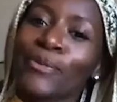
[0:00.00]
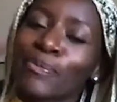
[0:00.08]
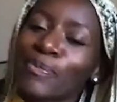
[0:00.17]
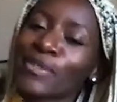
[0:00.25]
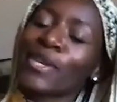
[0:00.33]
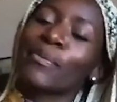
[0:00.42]

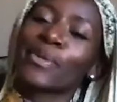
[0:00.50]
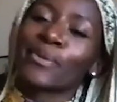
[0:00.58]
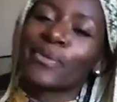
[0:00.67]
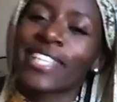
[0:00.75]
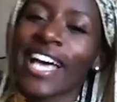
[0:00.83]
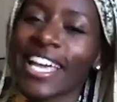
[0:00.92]
someone
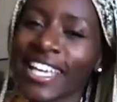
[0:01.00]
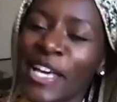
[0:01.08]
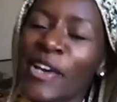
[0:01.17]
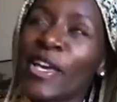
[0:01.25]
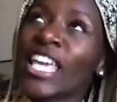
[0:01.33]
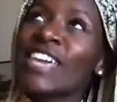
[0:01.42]
who's like,
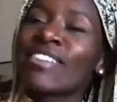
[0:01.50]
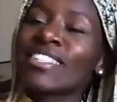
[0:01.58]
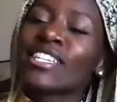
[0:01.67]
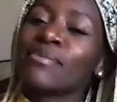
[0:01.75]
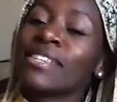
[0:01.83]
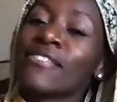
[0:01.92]
even to
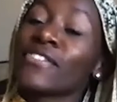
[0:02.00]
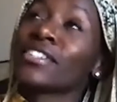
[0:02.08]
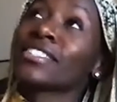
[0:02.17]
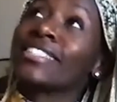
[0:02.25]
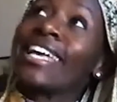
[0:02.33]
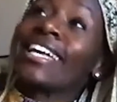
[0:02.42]
me
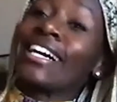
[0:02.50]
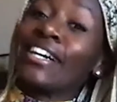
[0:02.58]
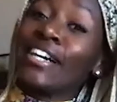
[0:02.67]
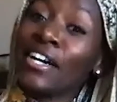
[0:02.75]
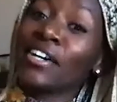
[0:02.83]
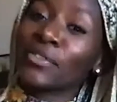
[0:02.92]
feels like
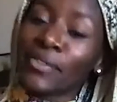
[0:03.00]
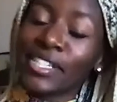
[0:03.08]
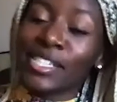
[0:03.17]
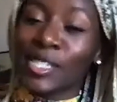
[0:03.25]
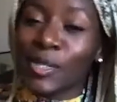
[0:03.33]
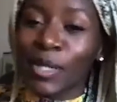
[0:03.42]
a
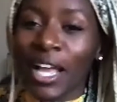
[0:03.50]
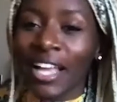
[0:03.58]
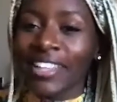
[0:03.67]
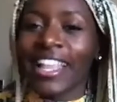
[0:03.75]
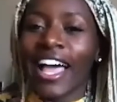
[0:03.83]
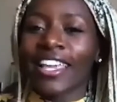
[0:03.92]
reach.
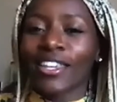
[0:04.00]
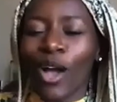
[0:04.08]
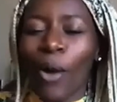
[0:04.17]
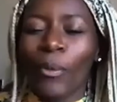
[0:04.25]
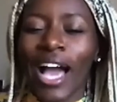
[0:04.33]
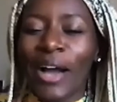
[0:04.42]
Like, you
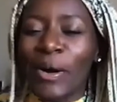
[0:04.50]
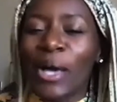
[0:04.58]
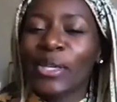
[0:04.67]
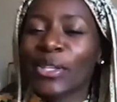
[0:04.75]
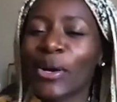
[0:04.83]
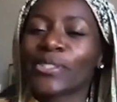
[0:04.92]
know,
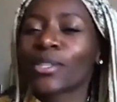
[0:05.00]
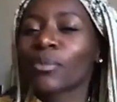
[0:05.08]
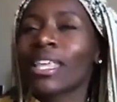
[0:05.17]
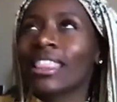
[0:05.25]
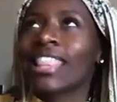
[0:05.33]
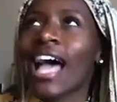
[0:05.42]
you know, something
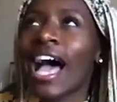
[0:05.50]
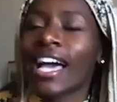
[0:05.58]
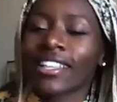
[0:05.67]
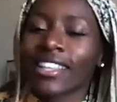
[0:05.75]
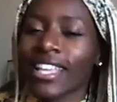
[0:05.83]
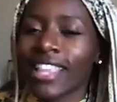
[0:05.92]
like that.
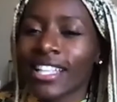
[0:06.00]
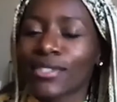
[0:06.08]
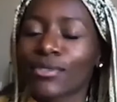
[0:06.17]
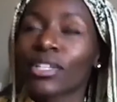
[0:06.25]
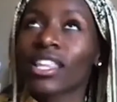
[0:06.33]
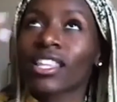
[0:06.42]
Like that's
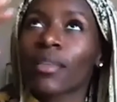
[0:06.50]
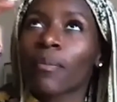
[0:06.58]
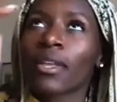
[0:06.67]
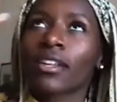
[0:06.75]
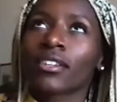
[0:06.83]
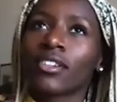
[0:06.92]
really like the
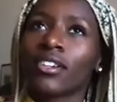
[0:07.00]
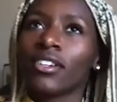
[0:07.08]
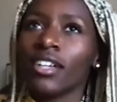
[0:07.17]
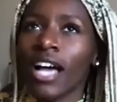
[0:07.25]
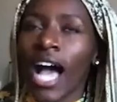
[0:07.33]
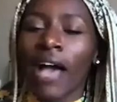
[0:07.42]
pinnacle.
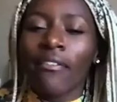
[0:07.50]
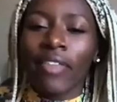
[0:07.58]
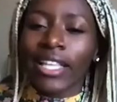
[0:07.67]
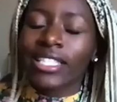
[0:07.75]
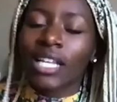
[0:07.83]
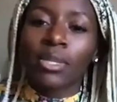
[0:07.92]
I've
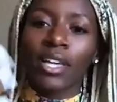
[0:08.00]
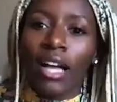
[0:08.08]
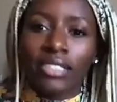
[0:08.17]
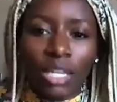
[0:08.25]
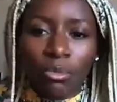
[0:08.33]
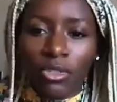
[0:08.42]
like said
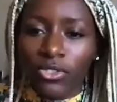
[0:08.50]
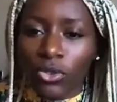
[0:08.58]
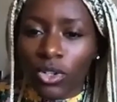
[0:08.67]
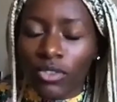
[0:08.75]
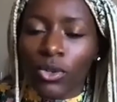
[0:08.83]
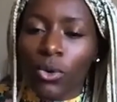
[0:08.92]
Beyonce before,
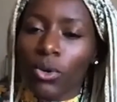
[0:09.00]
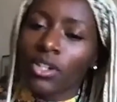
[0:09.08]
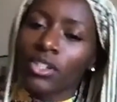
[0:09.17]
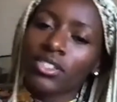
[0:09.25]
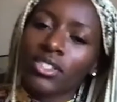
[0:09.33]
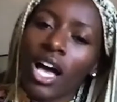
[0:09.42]
of
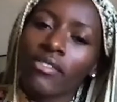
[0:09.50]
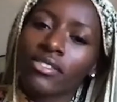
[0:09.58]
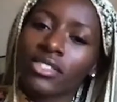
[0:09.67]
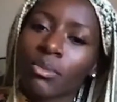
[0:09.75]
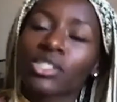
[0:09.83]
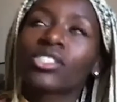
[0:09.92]
course,
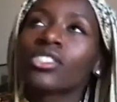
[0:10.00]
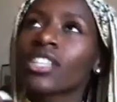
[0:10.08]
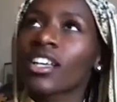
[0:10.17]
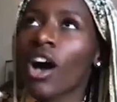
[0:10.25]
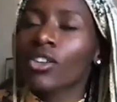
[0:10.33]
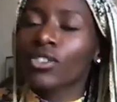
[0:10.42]
obviously, but she's
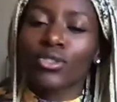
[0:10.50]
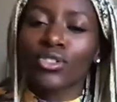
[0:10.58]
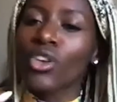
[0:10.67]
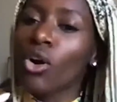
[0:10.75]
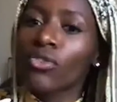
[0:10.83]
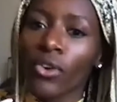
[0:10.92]
like also
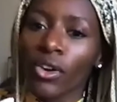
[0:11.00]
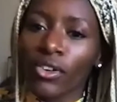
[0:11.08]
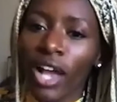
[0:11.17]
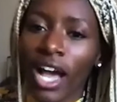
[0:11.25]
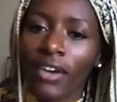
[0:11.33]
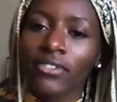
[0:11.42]
so
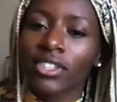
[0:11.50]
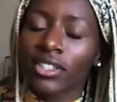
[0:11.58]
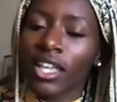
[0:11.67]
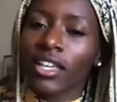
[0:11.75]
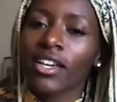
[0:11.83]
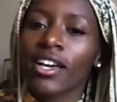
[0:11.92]
photographed and
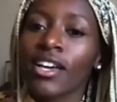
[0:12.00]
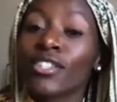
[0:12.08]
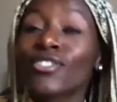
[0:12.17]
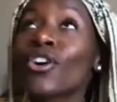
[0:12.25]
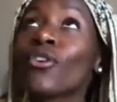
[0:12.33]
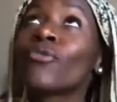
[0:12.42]
like
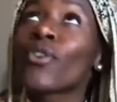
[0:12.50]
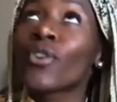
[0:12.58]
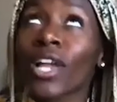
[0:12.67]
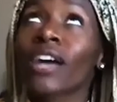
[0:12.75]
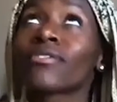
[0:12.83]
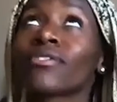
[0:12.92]
so
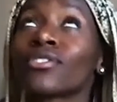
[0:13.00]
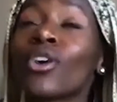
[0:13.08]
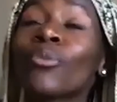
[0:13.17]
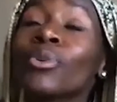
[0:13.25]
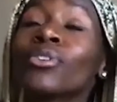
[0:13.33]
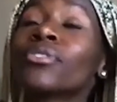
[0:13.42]
photographed so
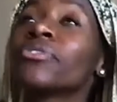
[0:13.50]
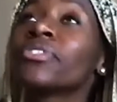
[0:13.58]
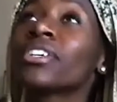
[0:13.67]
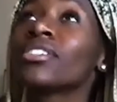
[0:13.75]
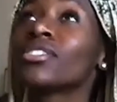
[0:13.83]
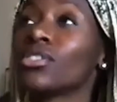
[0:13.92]

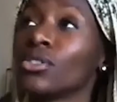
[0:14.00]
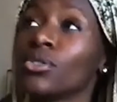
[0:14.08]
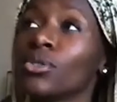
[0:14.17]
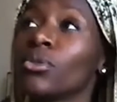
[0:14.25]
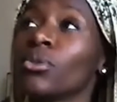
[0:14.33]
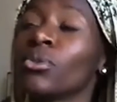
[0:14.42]
beautifully
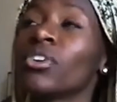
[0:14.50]
too